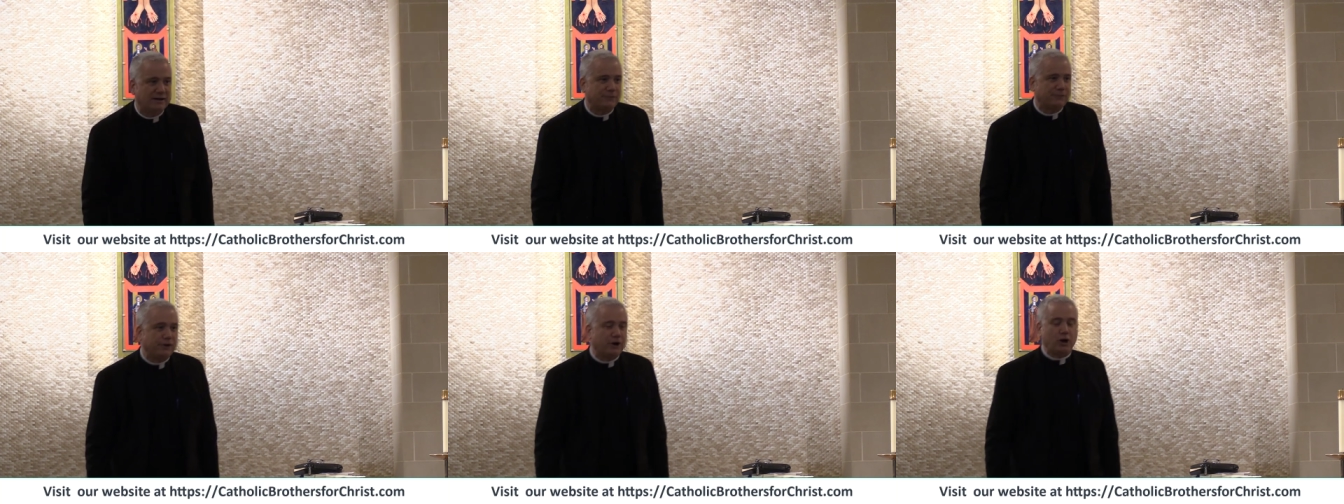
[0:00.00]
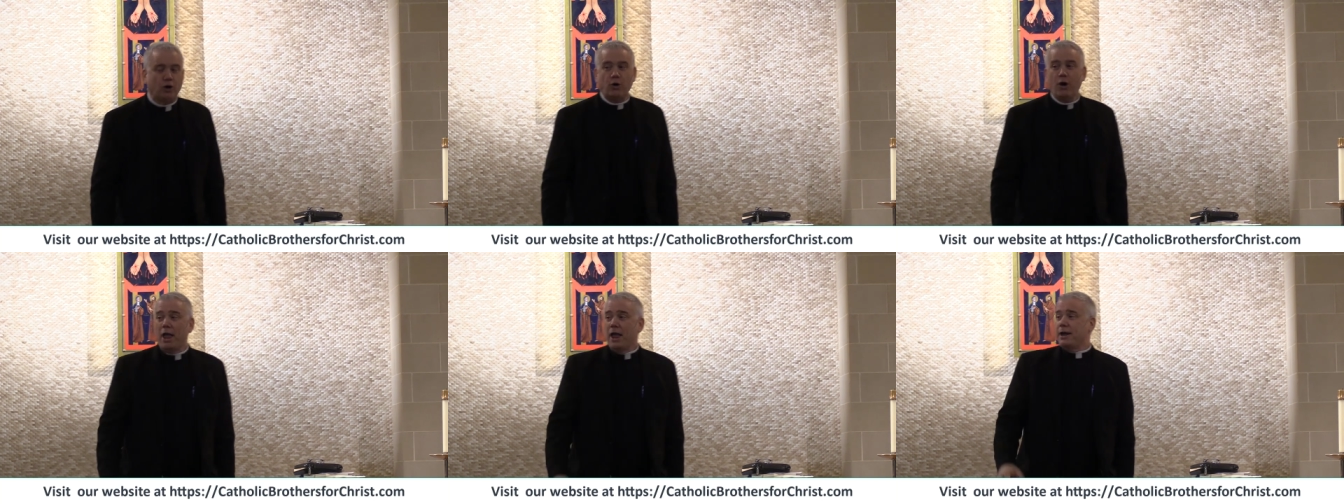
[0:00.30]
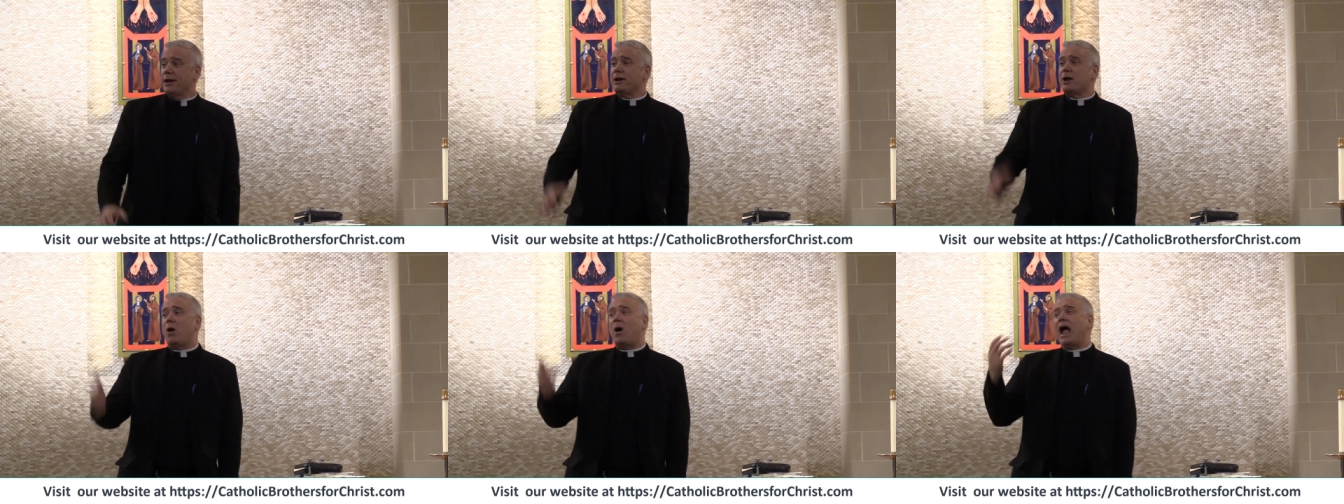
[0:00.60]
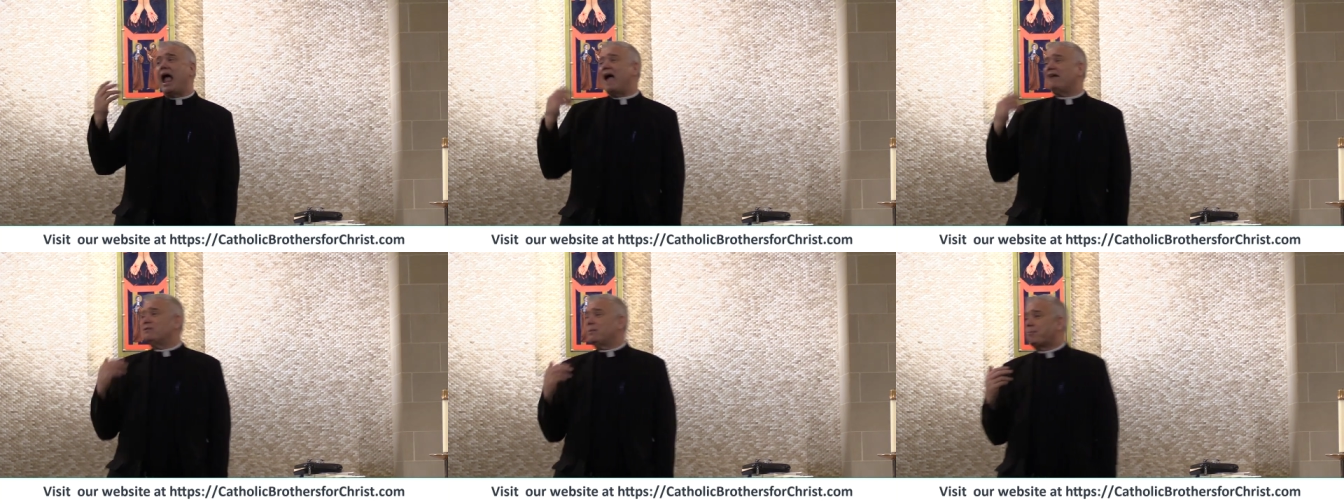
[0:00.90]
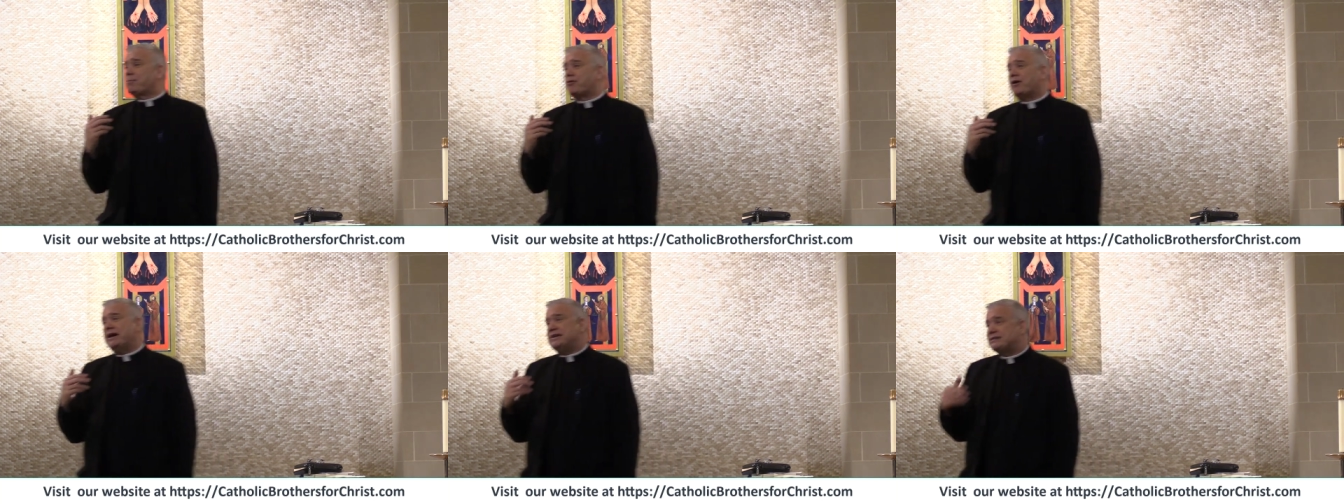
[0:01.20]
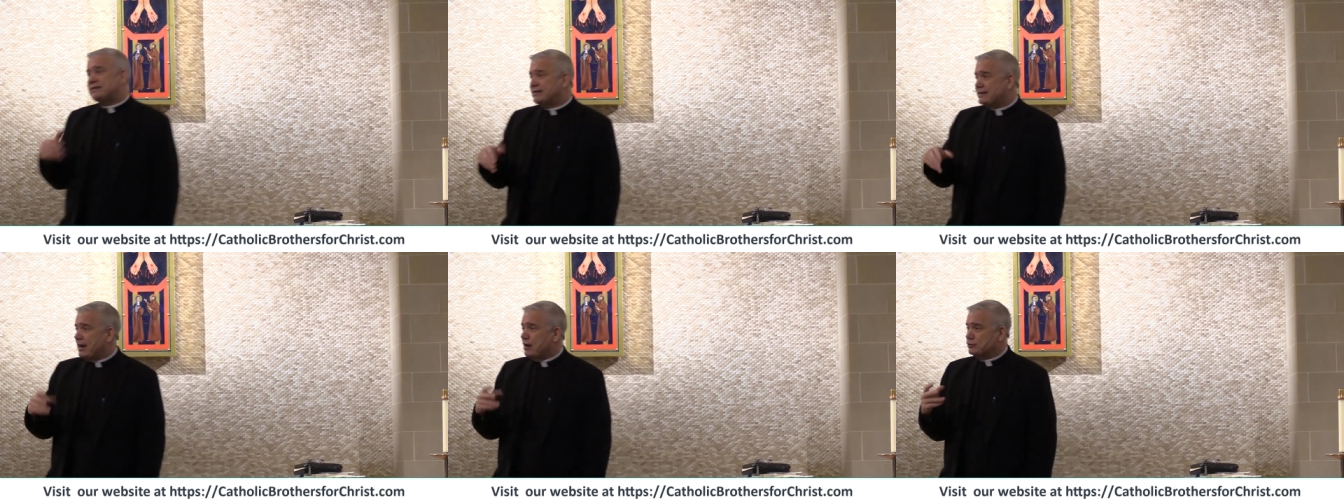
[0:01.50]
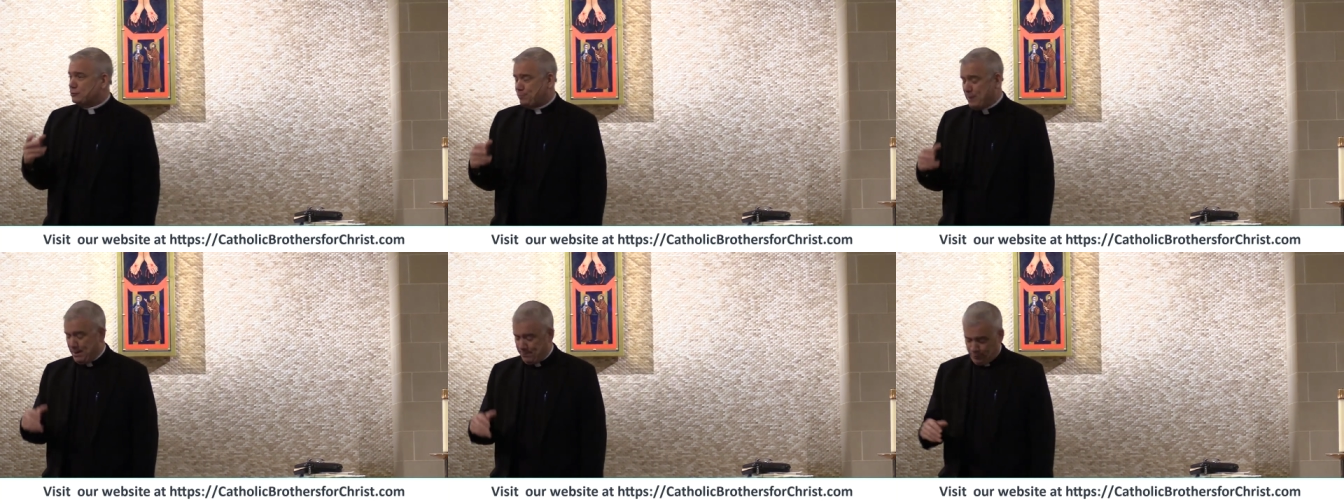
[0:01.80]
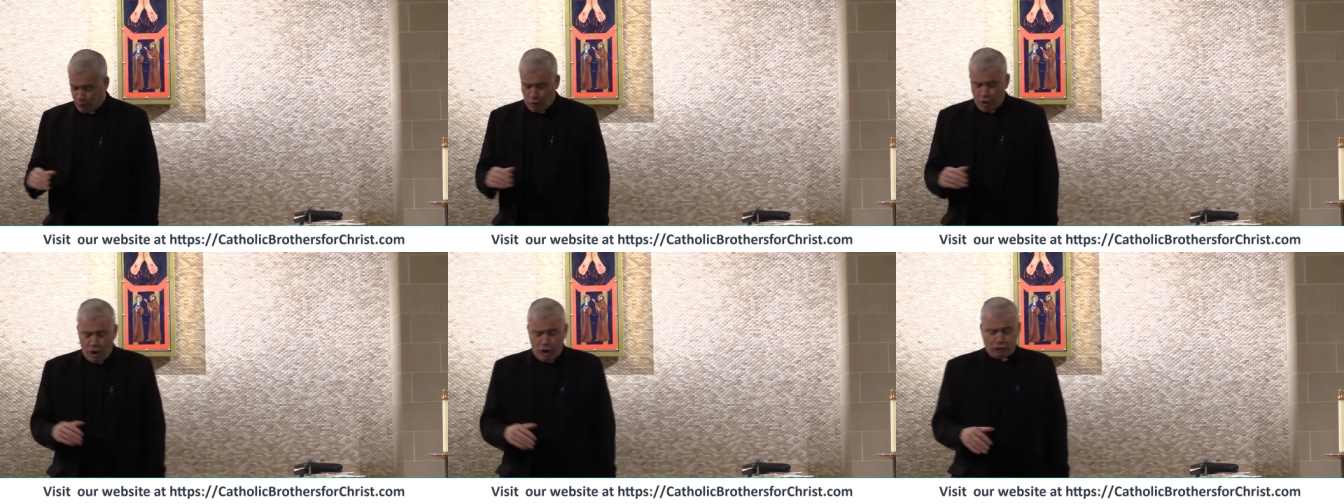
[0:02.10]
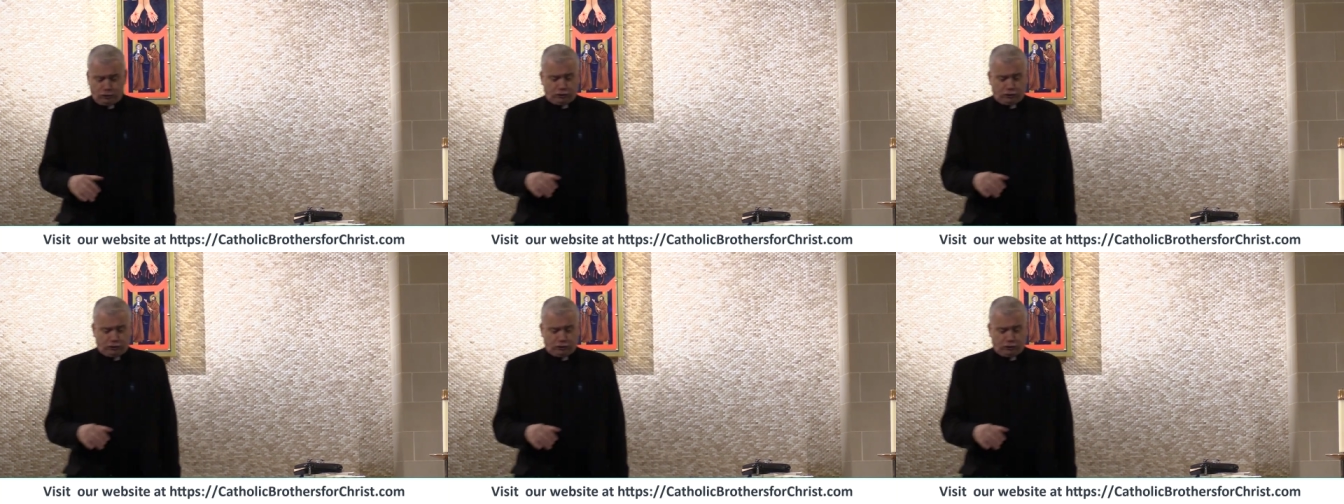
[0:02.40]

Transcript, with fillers: of you. You know, I have a priest that tells people,